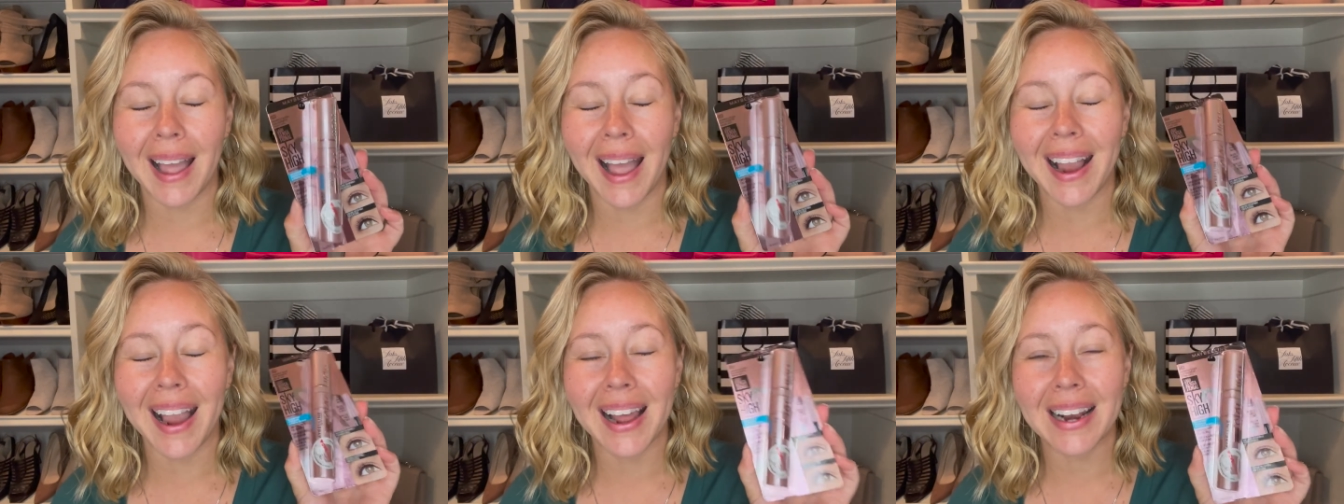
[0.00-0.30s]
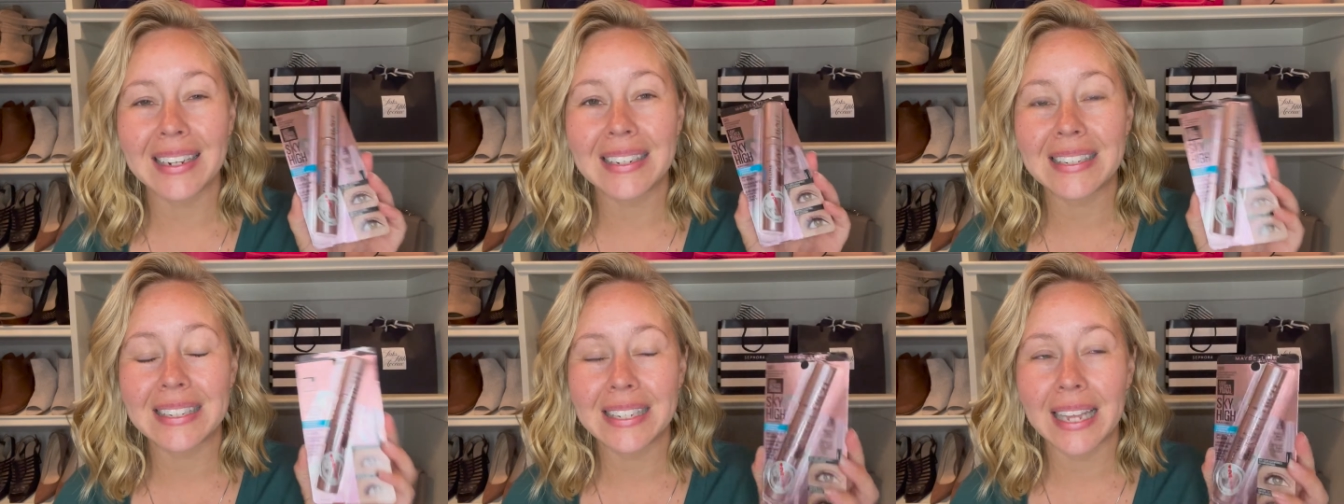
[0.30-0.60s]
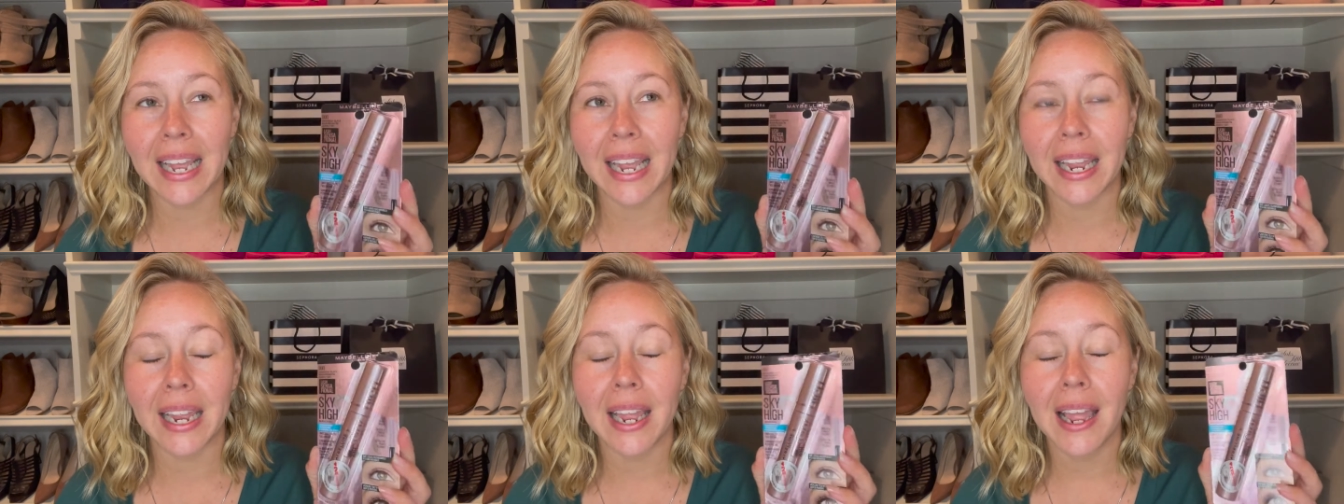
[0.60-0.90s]
I gotta
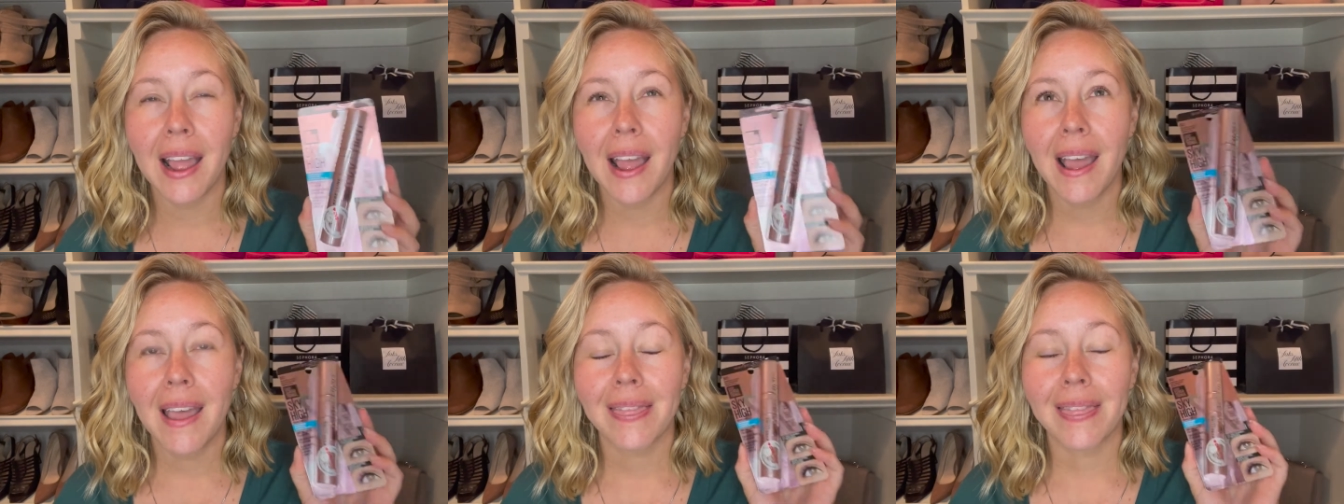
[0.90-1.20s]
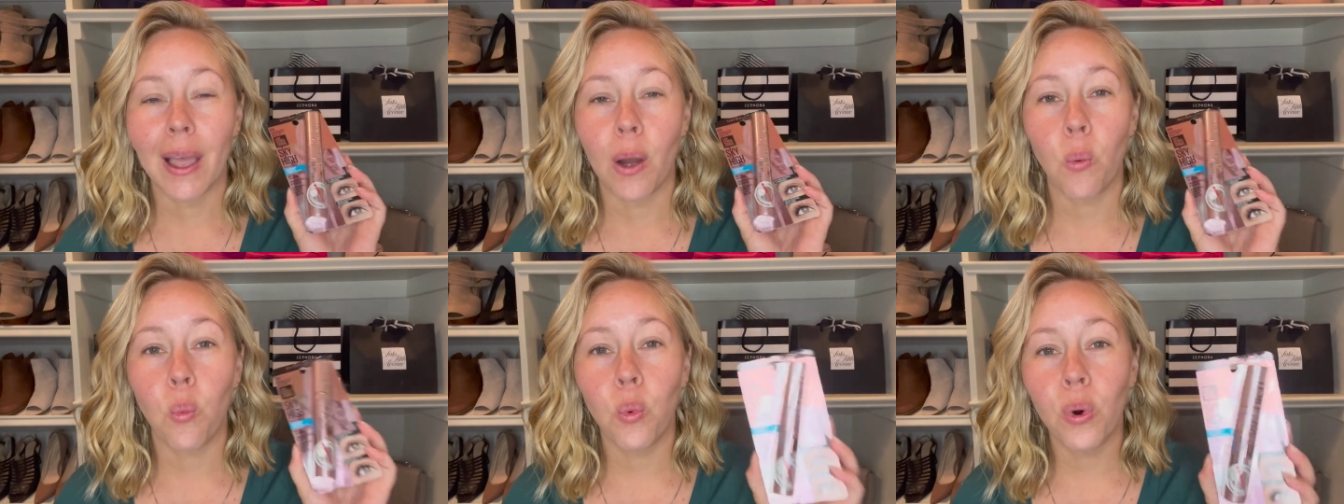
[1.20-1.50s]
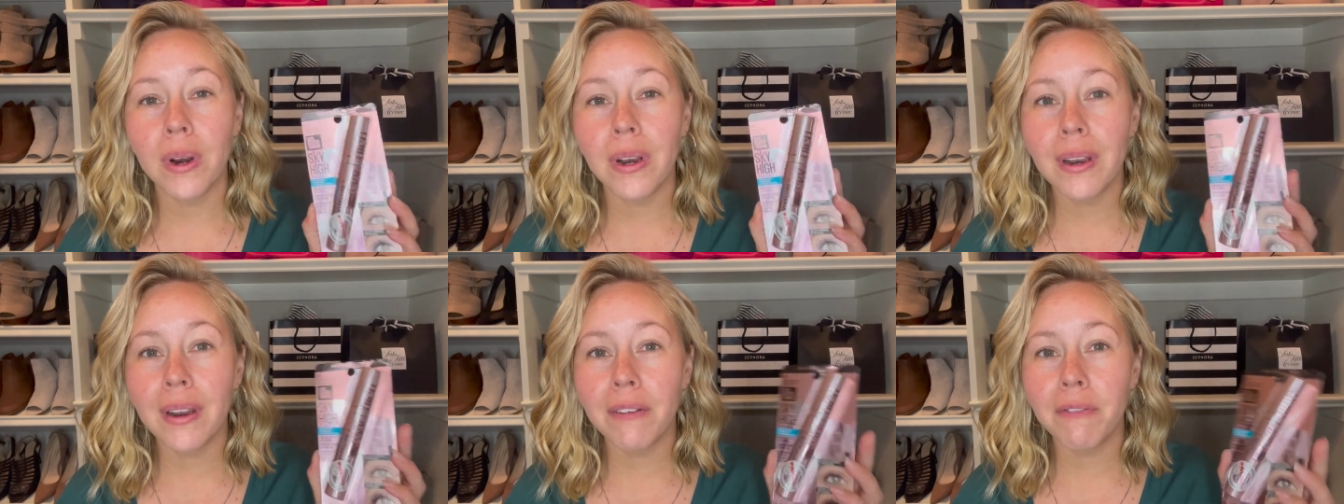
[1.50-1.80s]
say that
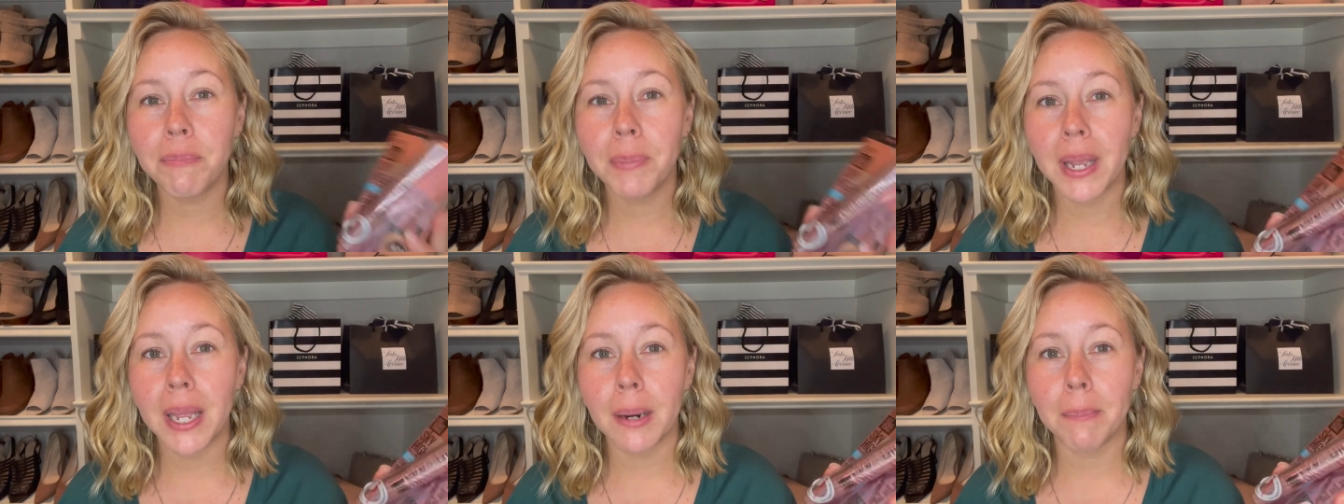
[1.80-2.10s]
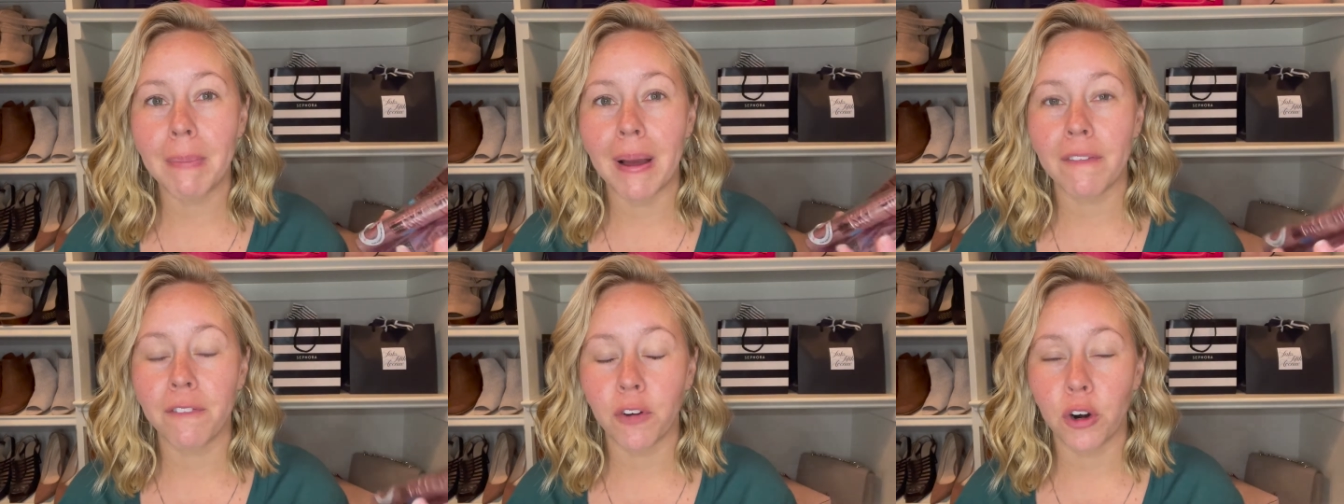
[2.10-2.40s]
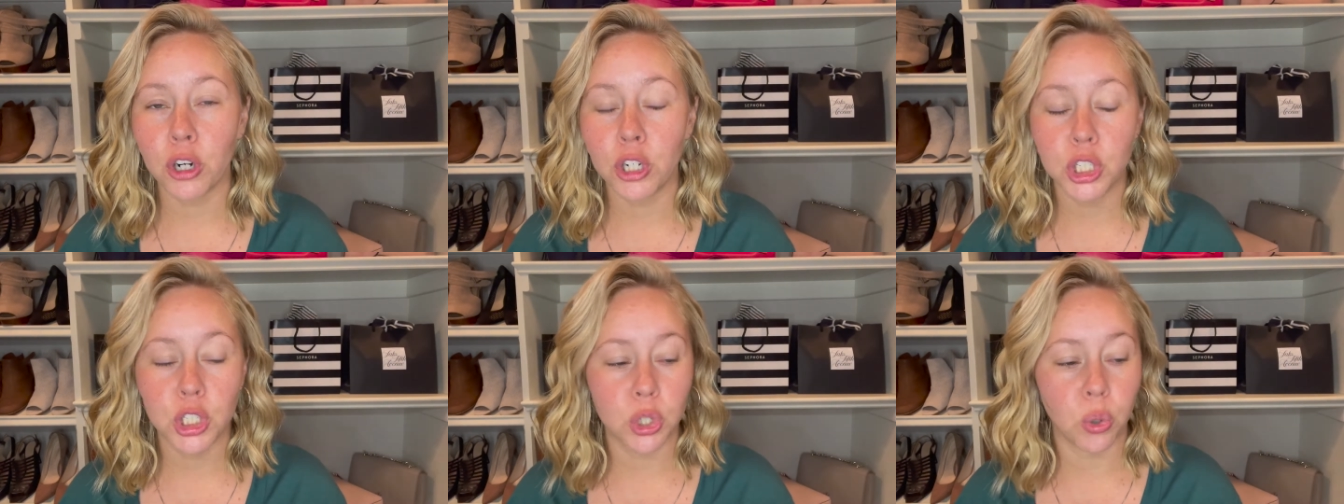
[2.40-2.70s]
wouldn't have been my
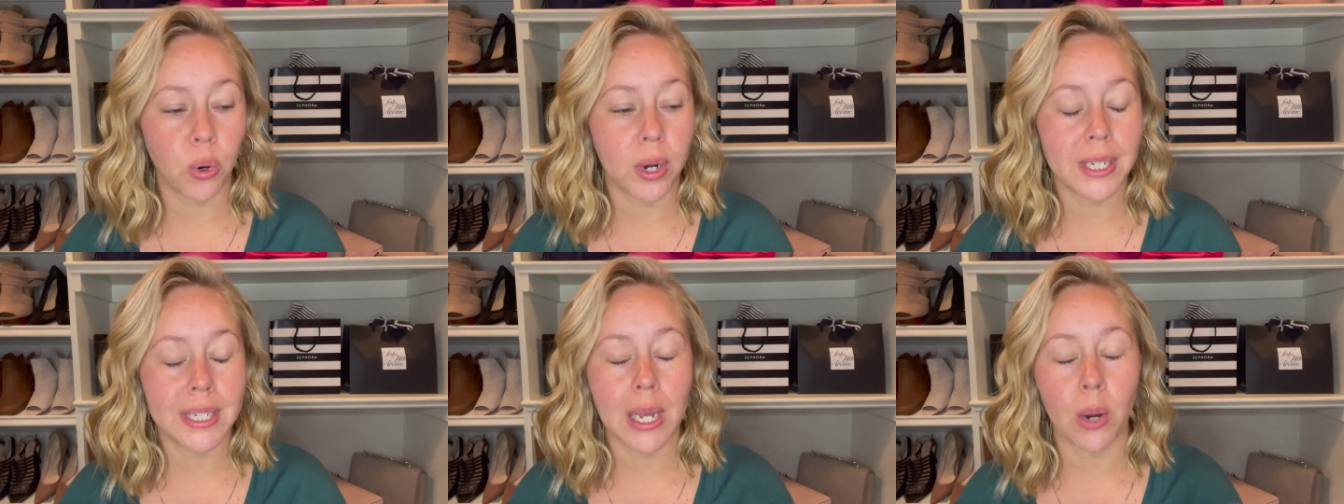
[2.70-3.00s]
first choice.